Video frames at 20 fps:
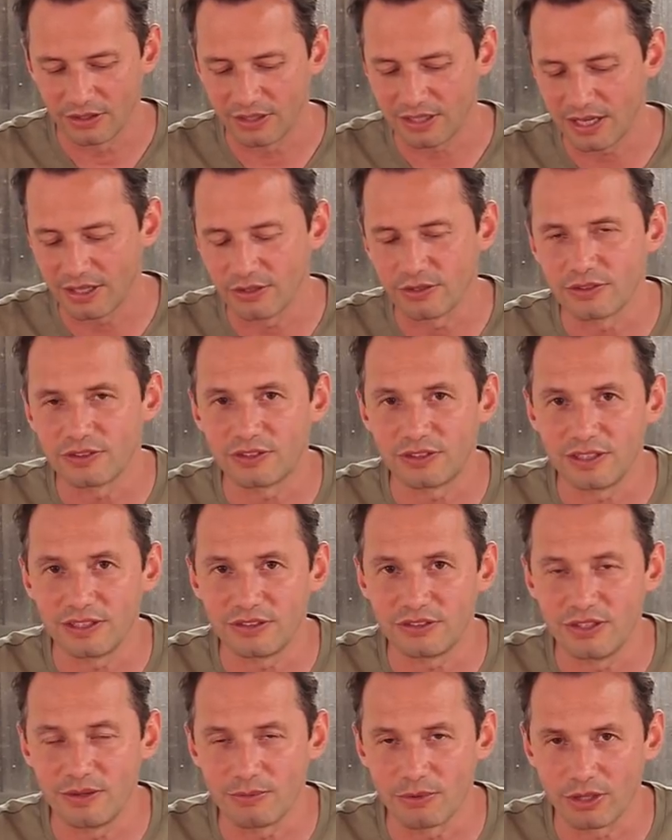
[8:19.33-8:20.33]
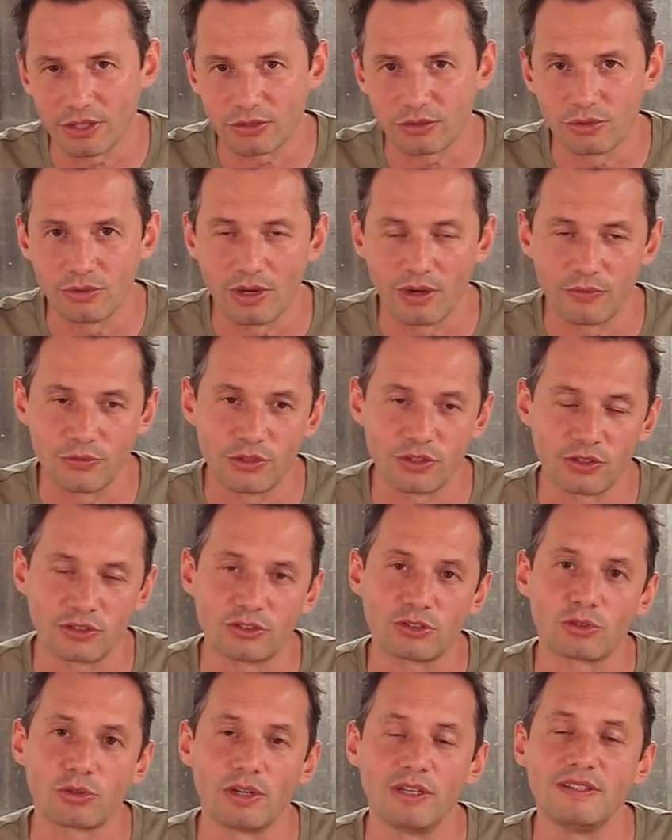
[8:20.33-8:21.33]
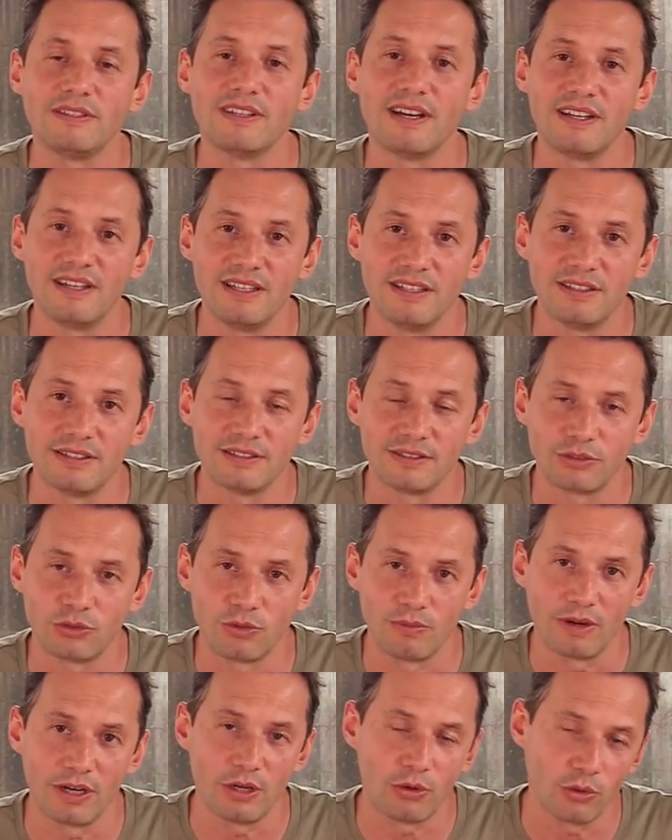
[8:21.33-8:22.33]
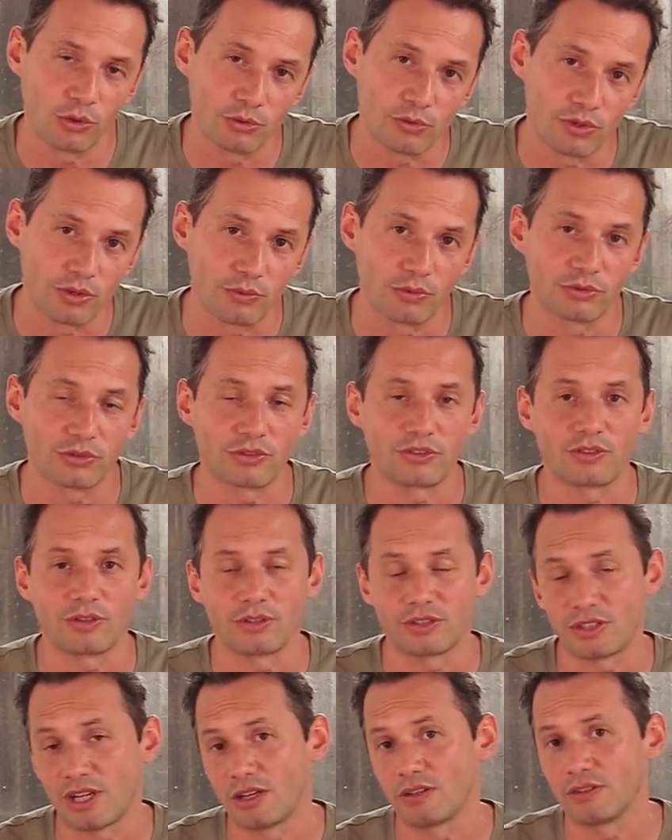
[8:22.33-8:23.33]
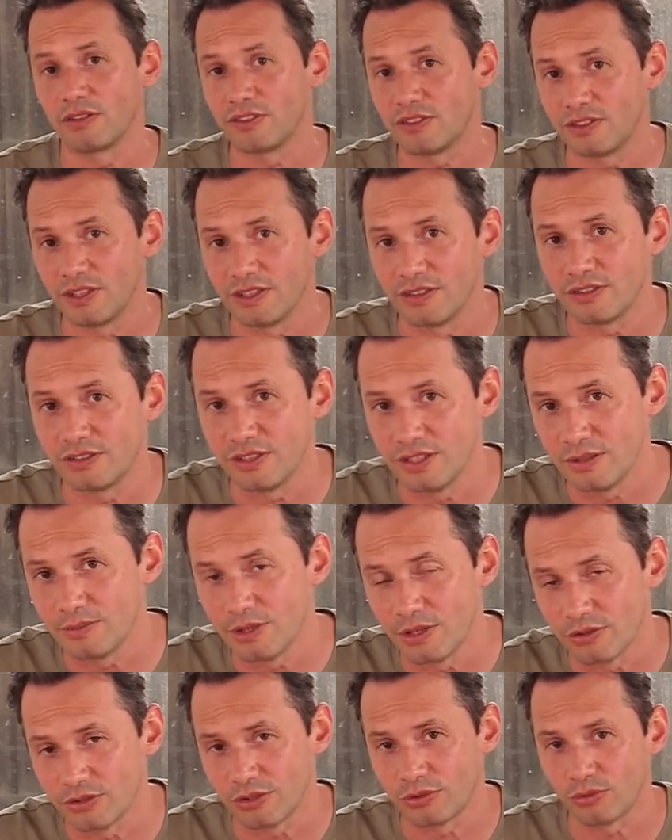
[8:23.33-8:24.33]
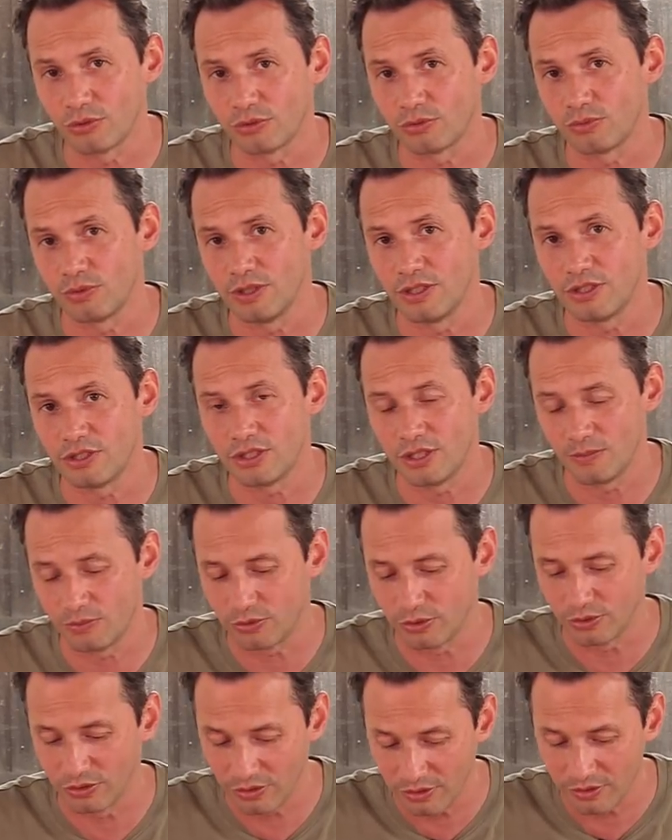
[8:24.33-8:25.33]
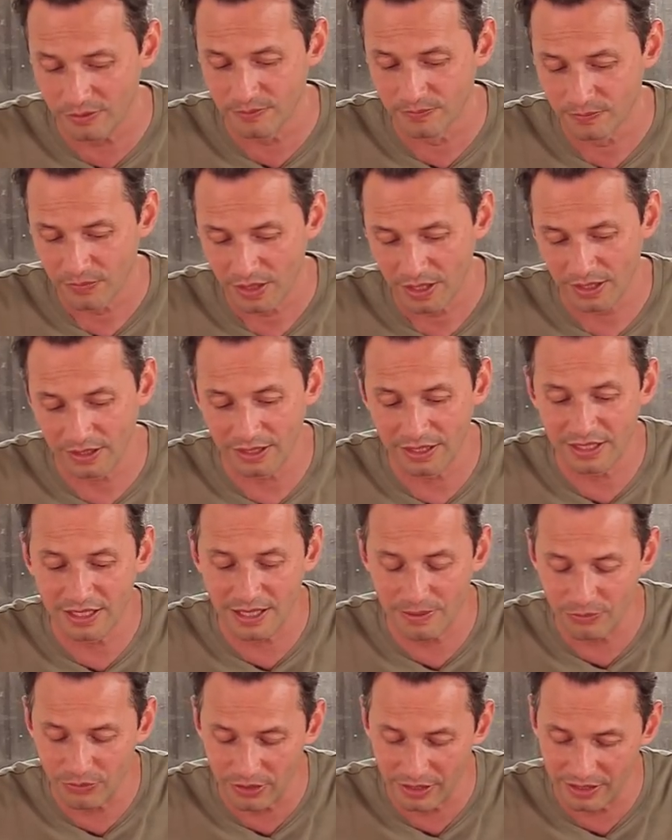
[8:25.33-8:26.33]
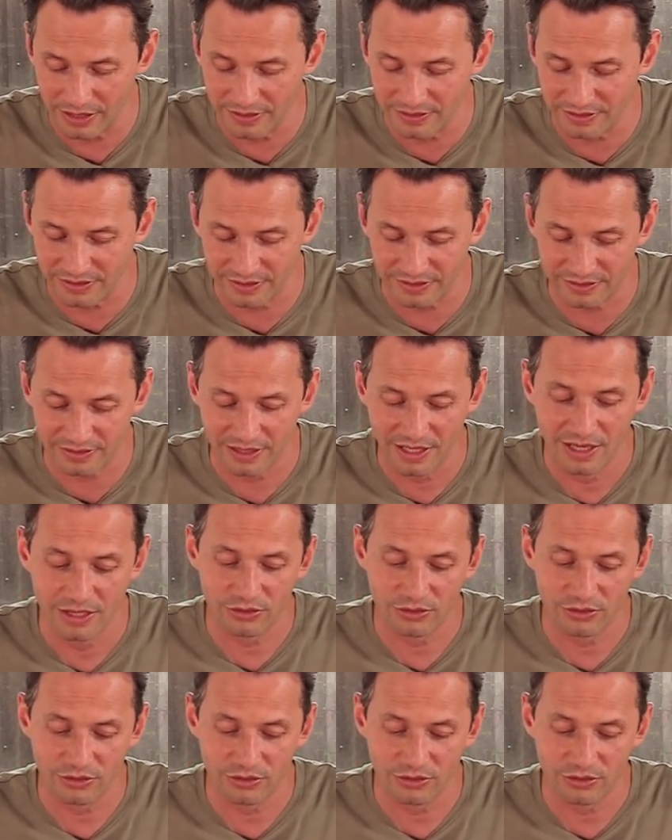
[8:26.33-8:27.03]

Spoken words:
Canon 6D Mark II. I've just traded that in to my old one, it was a Canon 6D because it was really cheap to do and I kept the lenses.